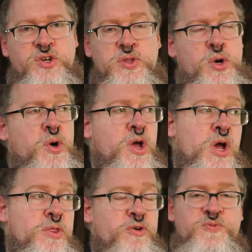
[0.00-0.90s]
Although
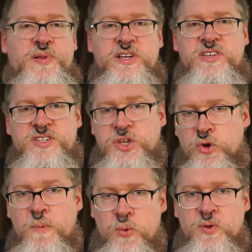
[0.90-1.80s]
there's places in
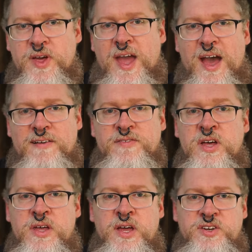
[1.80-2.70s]
Europe where they have
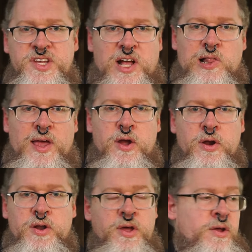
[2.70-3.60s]

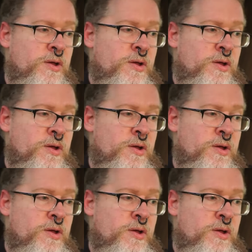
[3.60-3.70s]
declared